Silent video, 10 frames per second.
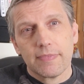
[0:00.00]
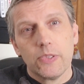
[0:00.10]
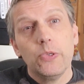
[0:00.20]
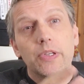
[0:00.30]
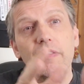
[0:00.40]

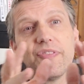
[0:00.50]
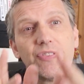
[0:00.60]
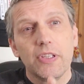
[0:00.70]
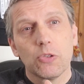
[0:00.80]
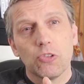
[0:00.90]
You can
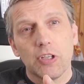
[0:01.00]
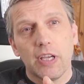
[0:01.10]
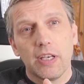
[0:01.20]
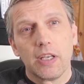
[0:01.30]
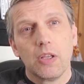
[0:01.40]
feel
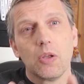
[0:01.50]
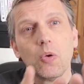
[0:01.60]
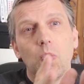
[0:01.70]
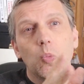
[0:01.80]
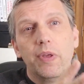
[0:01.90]
sad
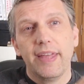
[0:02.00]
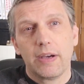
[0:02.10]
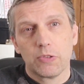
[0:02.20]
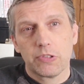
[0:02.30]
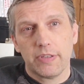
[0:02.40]

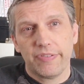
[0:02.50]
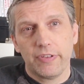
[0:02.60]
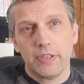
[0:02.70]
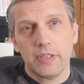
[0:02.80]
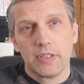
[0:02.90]
without
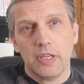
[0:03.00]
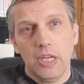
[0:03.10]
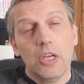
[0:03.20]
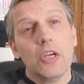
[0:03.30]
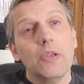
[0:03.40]
suffering.
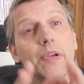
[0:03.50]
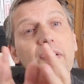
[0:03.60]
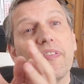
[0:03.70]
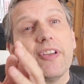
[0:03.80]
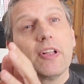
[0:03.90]
You
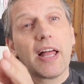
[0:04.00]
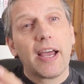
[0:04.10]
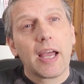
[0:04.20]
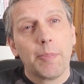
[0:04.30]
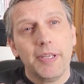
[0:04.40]
can feel
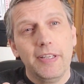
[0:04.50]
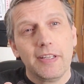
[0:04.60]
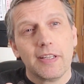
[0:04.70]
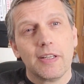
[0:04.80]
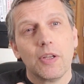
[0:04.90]
happy
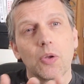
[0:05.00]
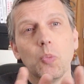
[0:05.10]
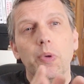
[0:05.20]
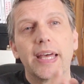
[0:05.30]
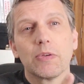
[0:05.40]

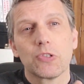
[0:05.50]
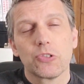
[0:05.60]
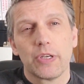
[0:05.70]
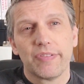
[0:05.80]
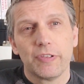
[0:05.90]
without
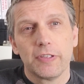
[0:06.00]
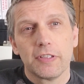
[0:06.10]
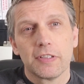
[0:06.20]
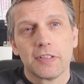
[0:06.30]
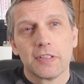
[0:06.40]
suffering.
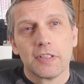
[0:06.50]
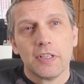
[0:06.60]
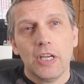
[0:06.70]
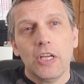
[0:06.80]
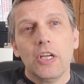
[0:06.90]

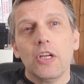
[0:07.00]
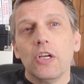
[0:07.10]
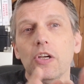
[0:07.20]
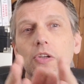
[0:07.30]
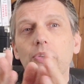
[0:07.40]

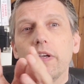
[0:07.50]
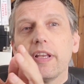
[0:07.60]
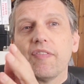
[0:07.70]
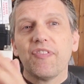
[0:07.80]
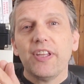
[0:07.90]
You
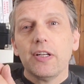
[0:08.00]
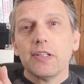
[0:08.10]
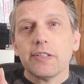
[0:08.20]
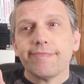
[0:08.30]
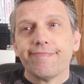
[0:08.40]
can
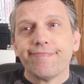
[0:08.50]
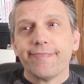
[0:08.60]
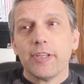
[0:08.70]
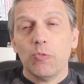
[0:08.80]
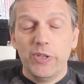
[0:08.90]
feel
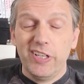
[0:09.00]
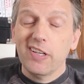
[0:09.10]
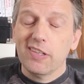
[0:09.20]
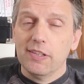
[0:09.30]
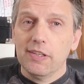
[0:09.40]

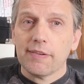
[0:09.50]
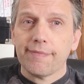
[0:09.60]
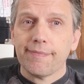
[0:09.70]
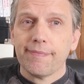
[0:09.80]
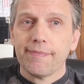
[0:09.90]
rejected
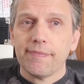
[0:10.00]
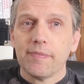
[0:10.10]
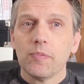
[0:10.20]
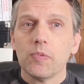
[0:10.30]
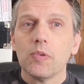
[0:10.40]

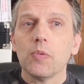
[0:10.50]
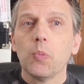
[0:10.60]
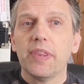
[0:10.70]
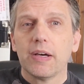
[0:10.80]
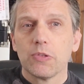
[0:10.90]

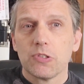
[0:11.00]
without